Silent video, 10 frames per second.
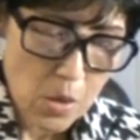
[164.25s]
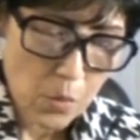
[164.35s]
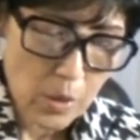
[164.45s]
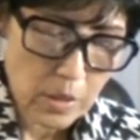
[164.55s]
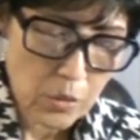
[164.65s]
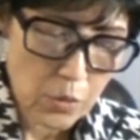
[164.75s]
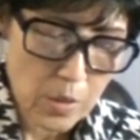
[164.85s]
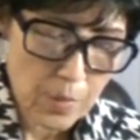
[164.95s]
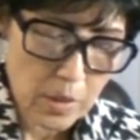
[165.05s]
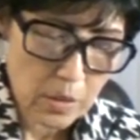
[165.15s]
went
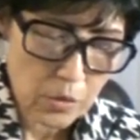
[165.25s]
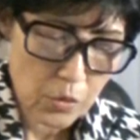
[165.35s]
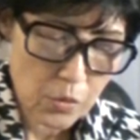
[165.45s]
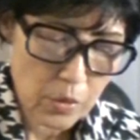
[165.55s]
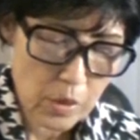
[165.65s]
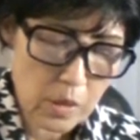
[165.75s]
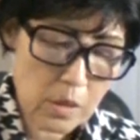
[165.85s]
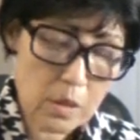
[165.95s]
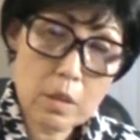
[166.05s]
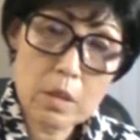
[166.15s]
ripping through his
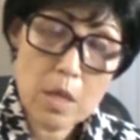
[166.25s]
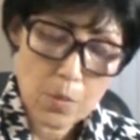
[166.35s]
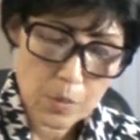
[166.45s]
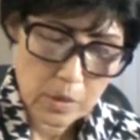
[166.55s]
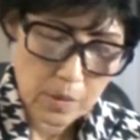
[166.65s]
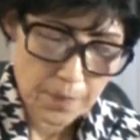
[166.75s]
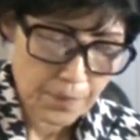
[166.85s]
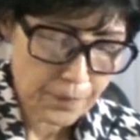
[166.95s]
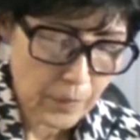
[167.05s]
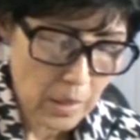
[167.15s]
ribs.
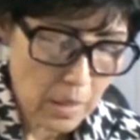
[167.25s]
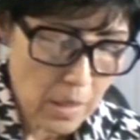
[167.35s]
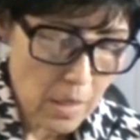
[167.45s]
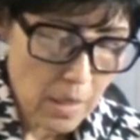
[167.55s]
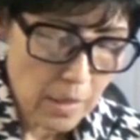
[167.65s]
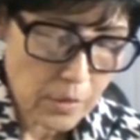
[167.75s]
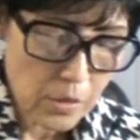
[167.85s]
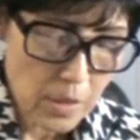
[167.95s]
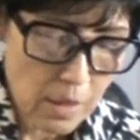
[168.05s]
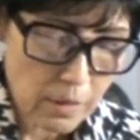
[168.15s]
And
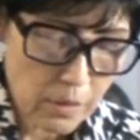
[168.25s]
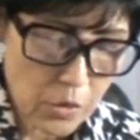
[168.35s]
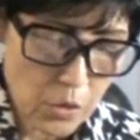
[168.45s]
down the